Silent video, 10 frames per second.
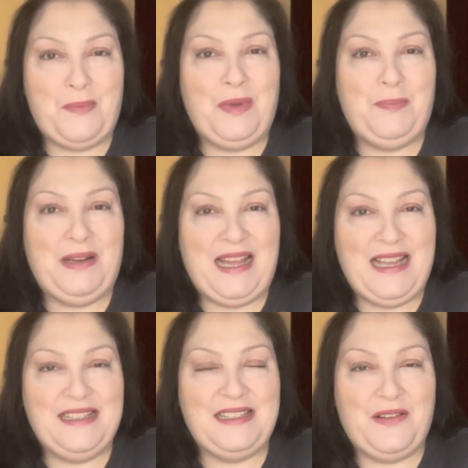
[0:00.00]
my
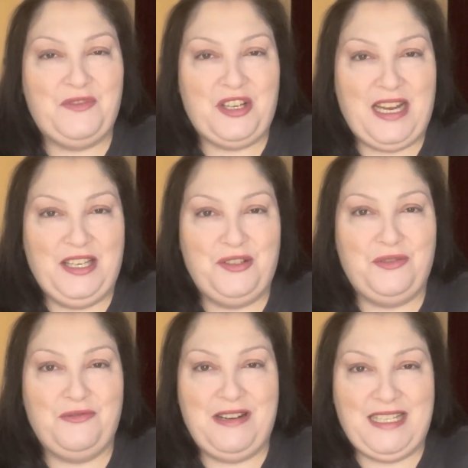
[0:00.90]
plans have
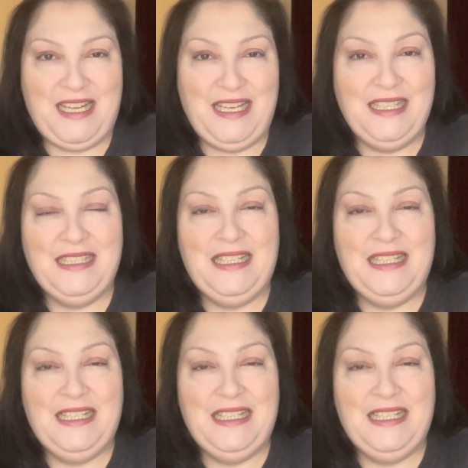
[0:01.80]
changed already.